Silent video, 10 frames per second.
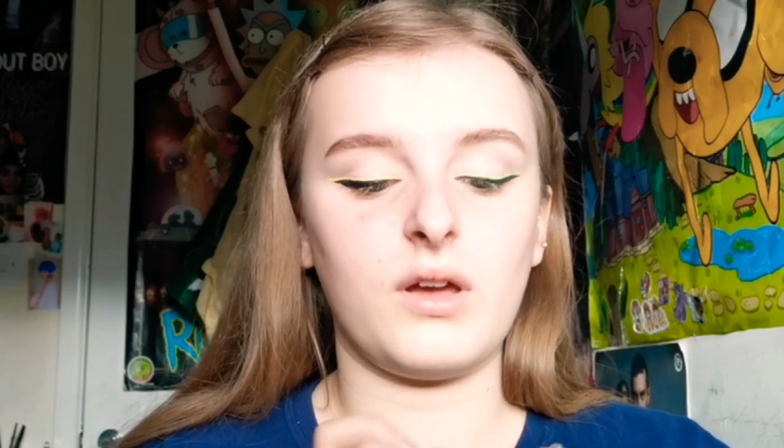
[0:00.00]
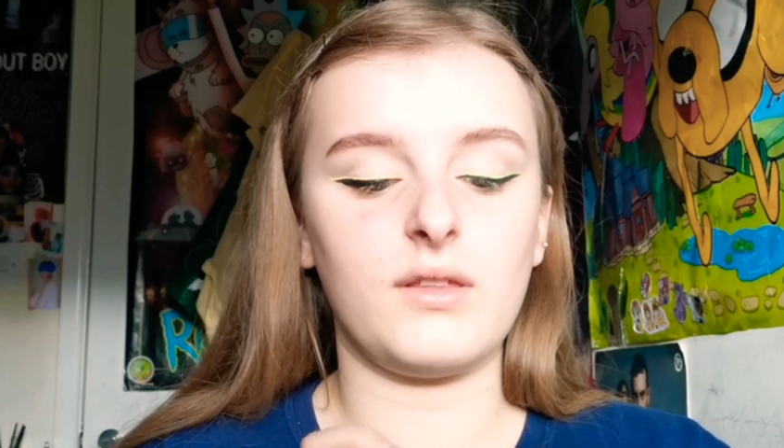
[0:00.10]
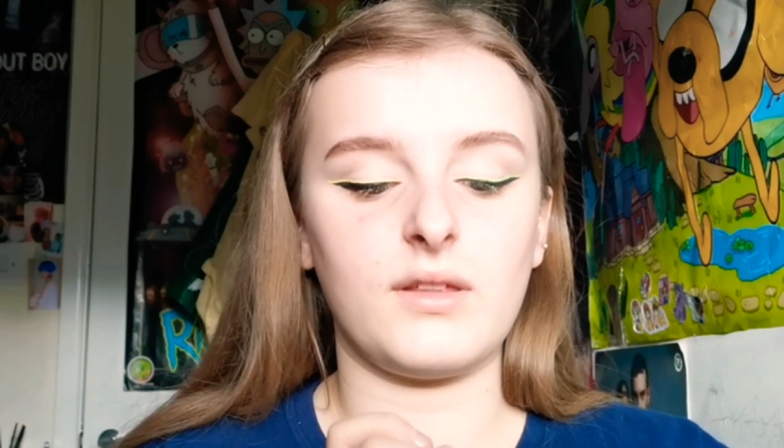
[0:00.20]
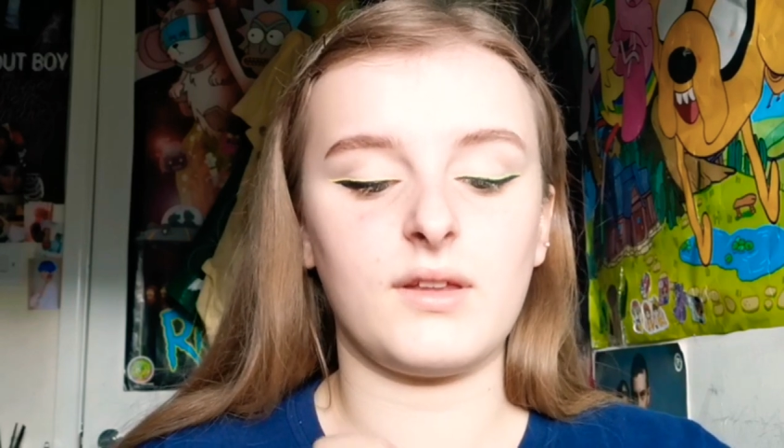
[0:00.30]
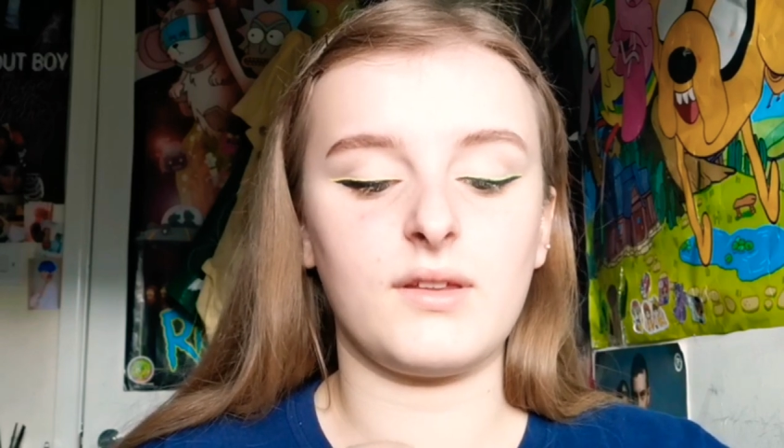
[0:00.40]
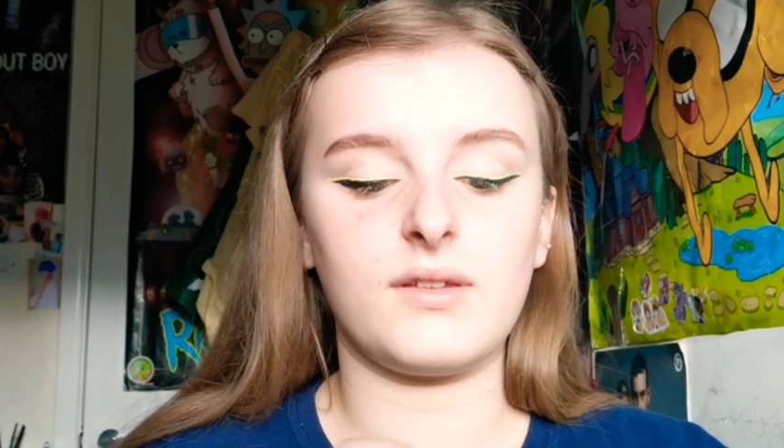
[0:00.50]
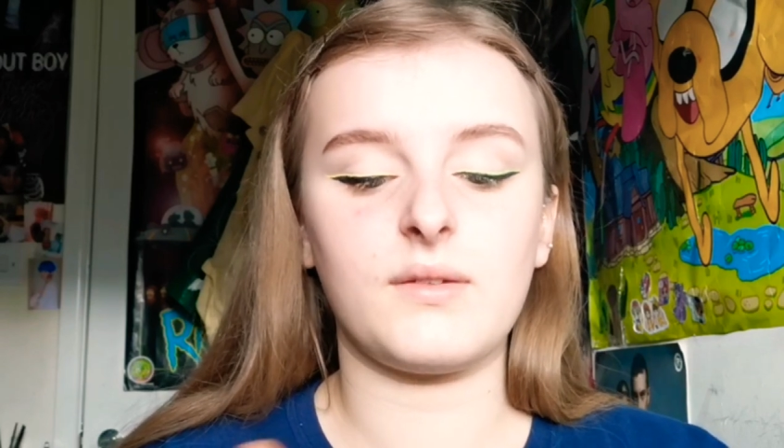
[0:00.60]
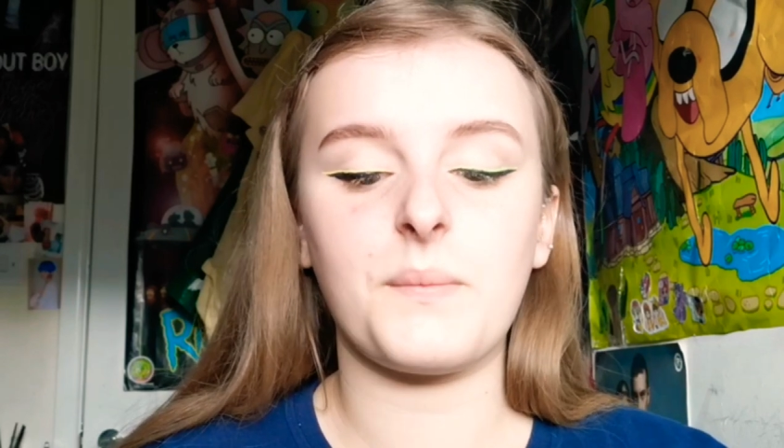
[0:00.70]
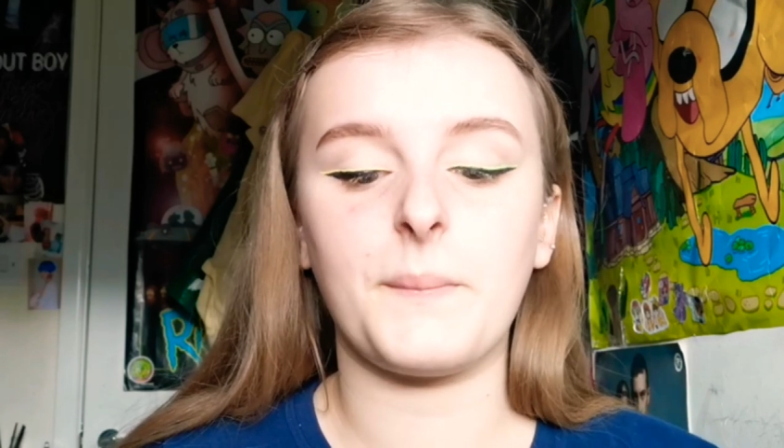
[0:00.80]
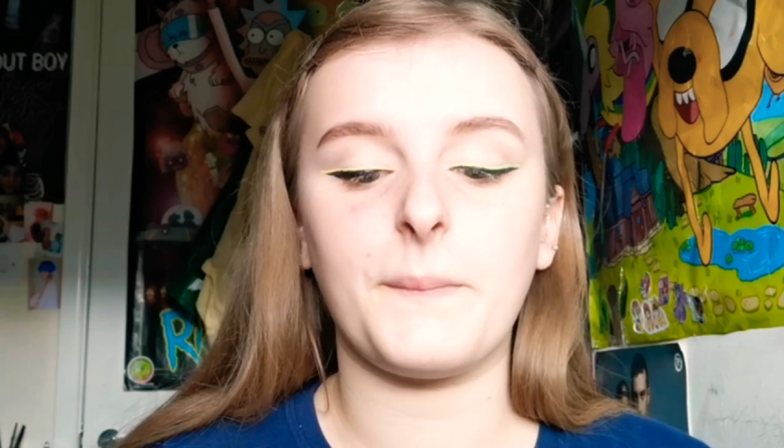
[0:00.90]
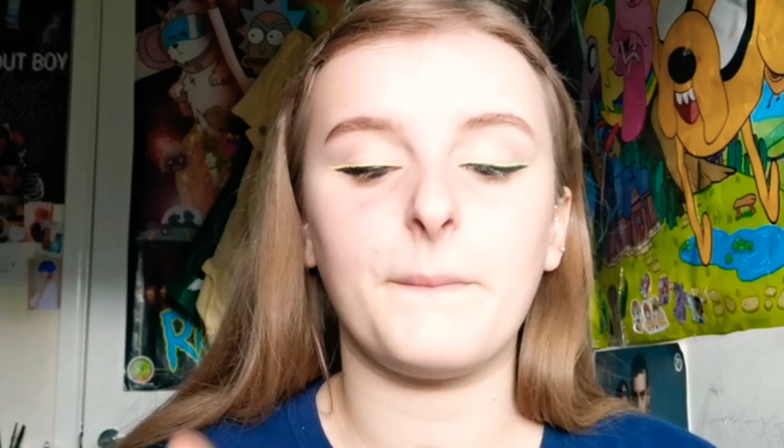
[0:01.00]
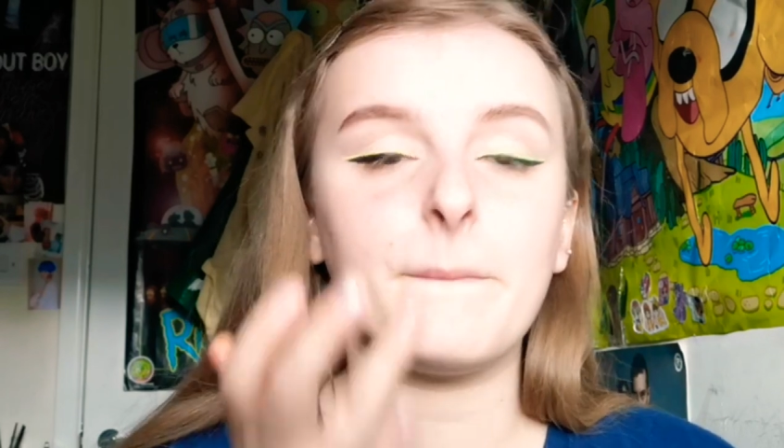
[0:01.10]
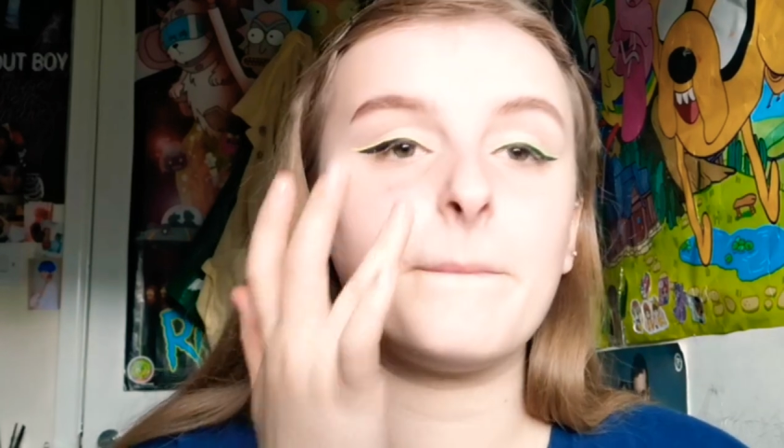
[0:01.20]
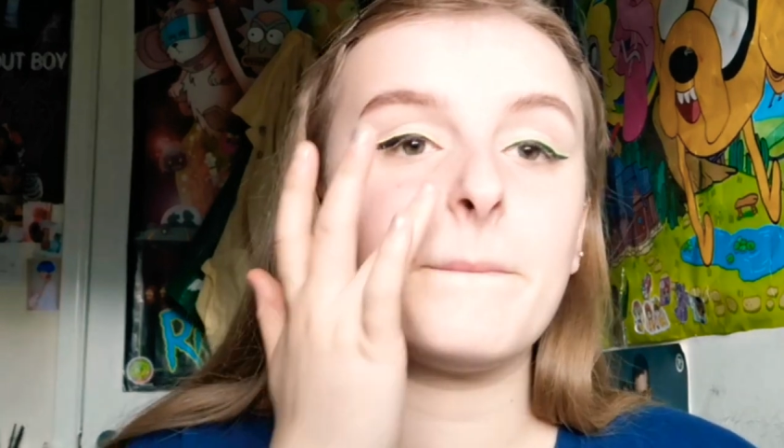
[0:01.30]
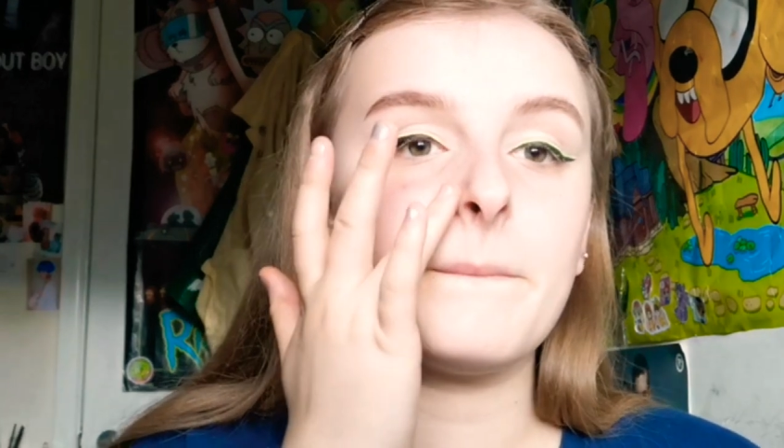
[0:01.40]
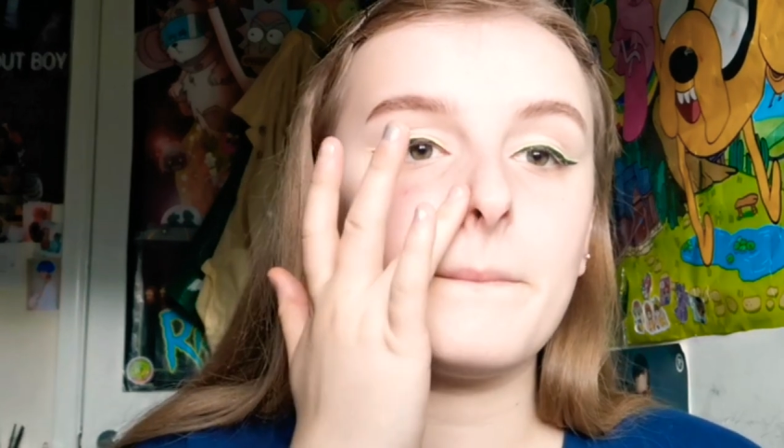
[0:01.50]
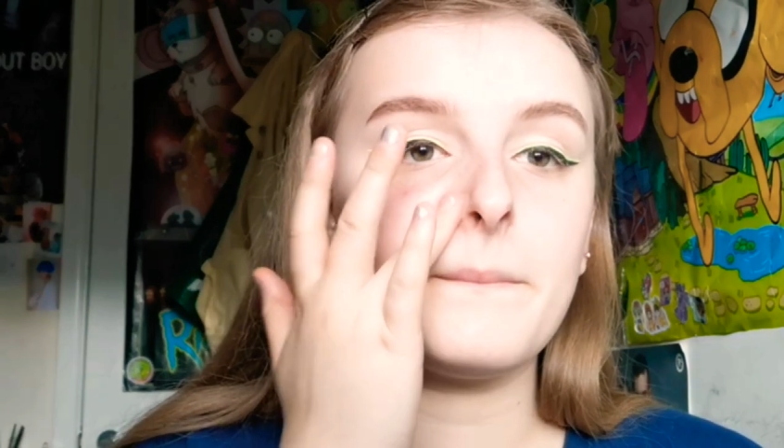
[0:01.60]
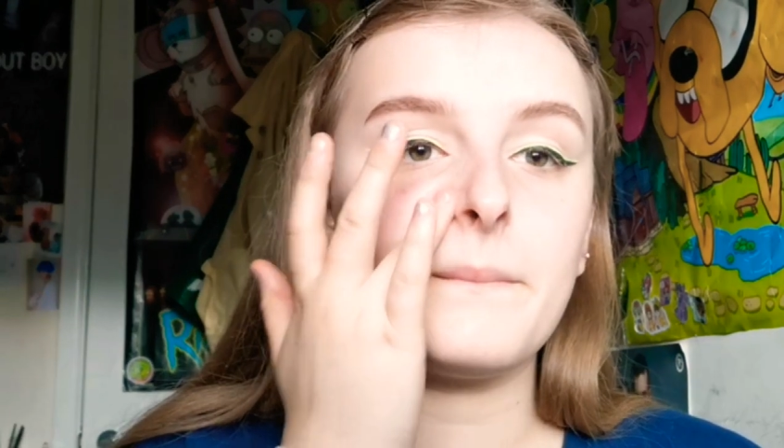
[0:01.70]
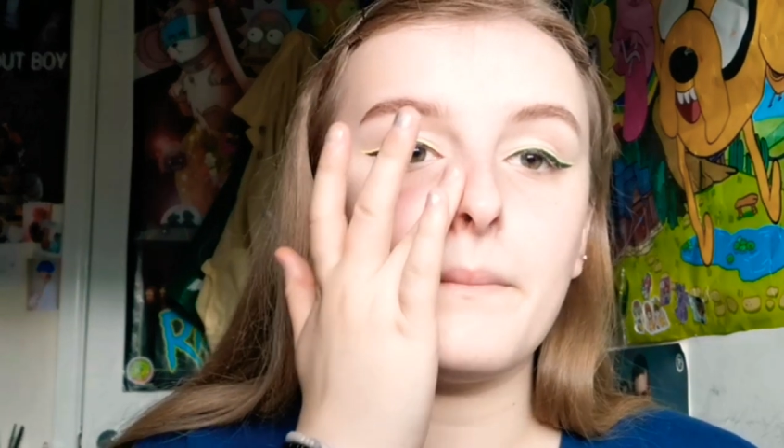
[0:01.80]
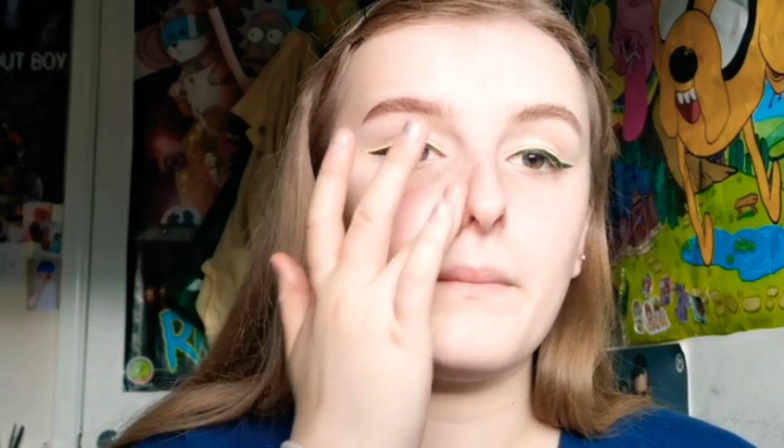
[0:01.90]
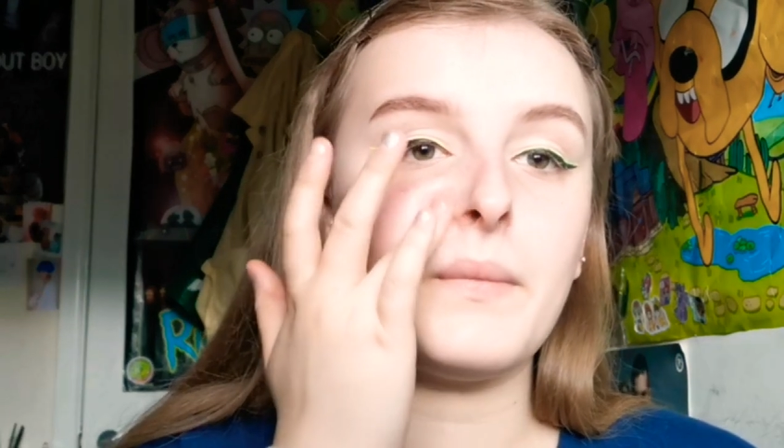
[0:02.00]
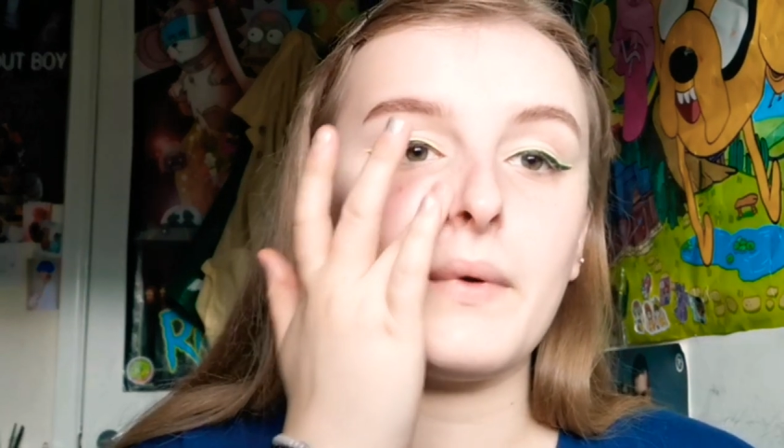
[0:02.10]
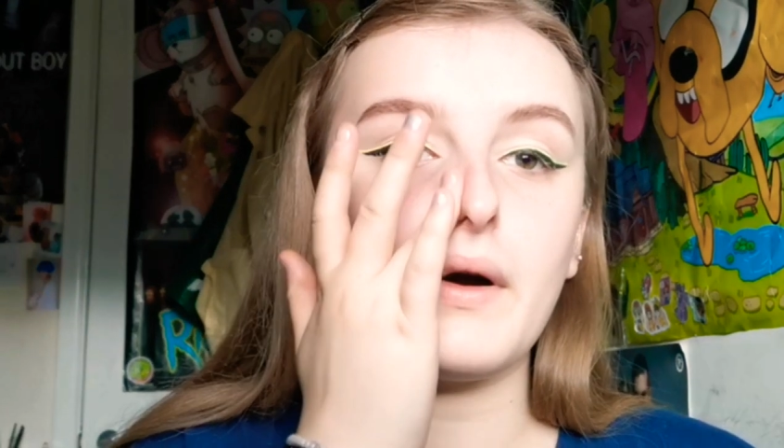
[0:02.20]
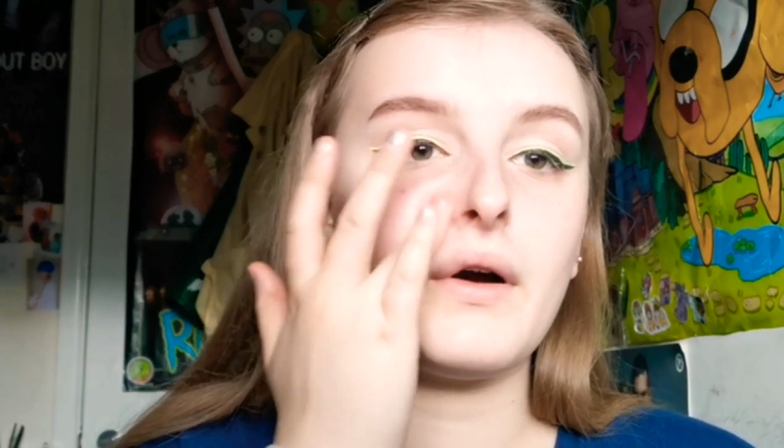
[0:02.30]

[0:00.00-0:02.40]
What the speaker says: this, but